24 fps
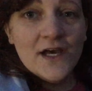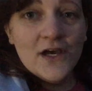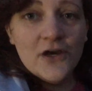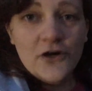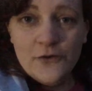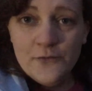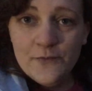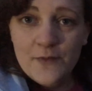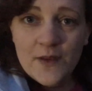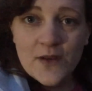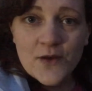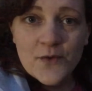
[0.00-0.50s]
I
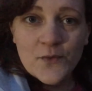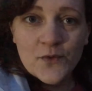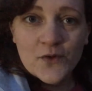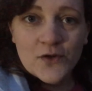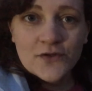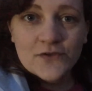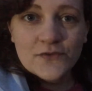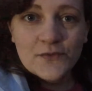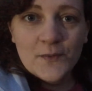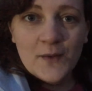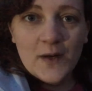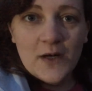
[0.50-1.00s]
hope that it
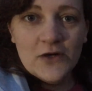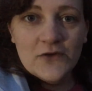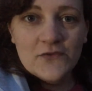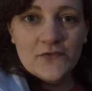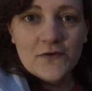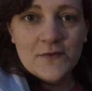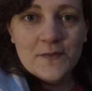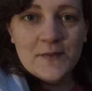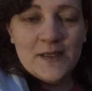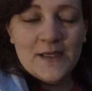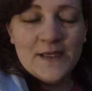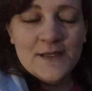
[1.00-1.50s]
works well
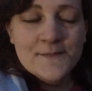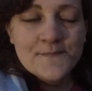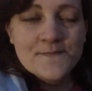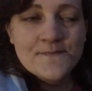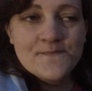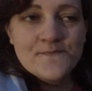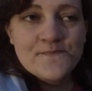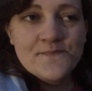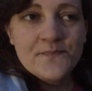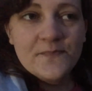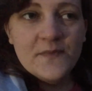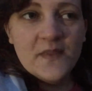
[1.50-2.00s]
for me.
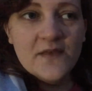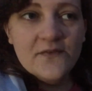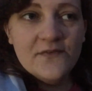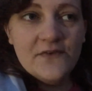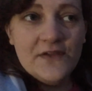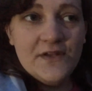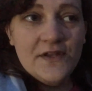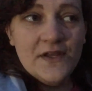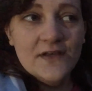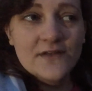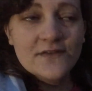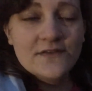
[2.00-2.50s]
If
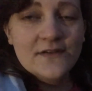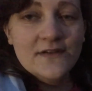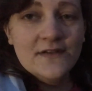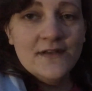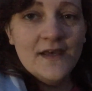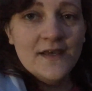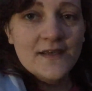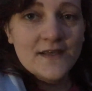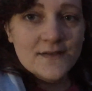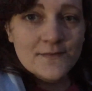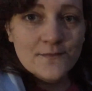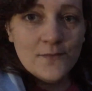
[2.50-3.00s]
it
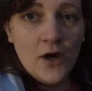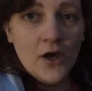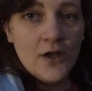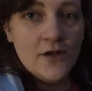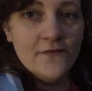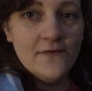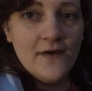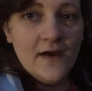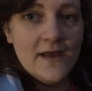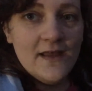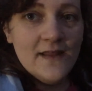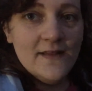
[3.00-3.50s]
doesn't, I can
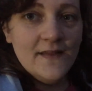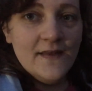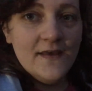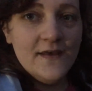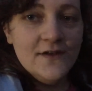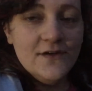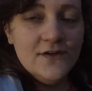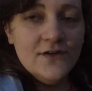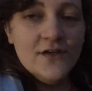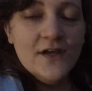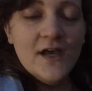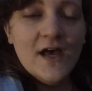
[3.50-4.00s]
modify it
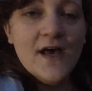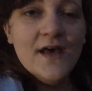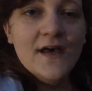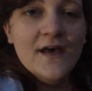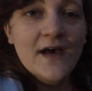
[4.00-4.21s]
later.